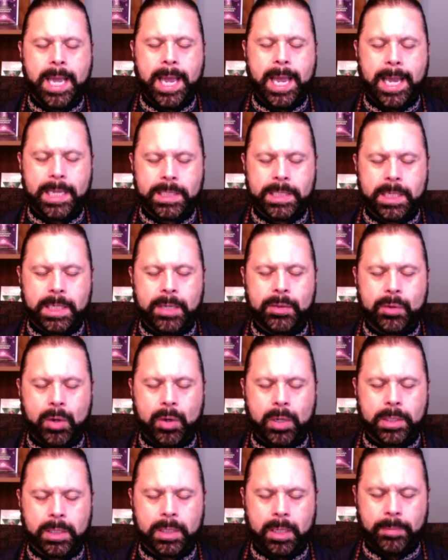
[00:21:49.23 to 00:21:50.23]
as he
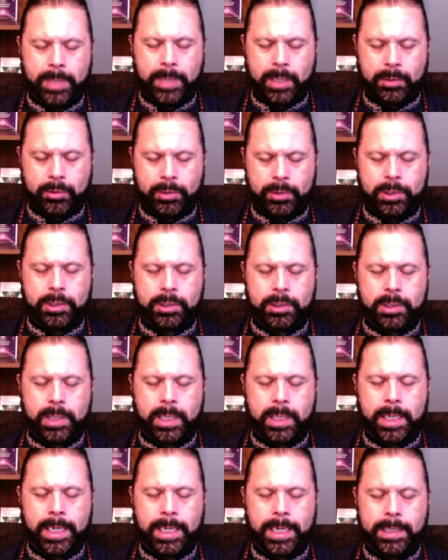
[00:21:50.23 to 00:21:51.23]
thought about
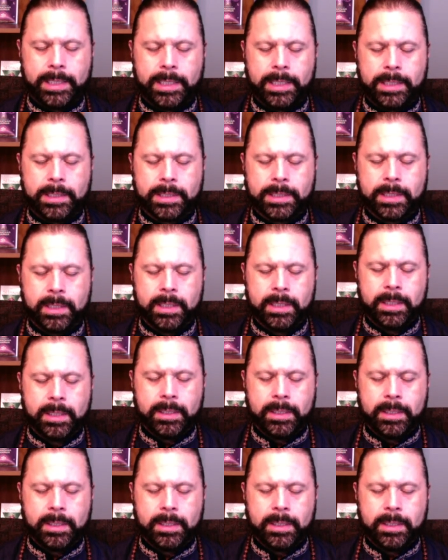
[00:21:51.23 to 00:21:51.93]
Krishna and his